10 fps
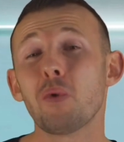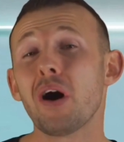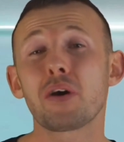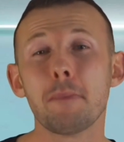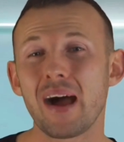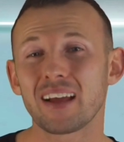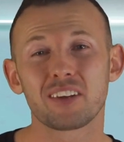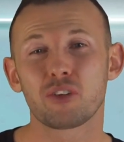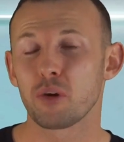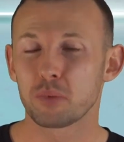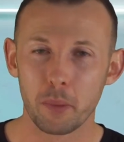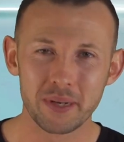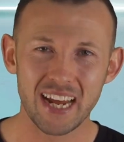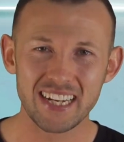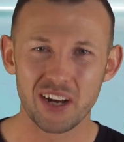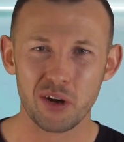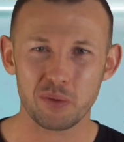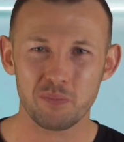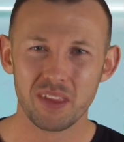welcome back to Crypto Potato.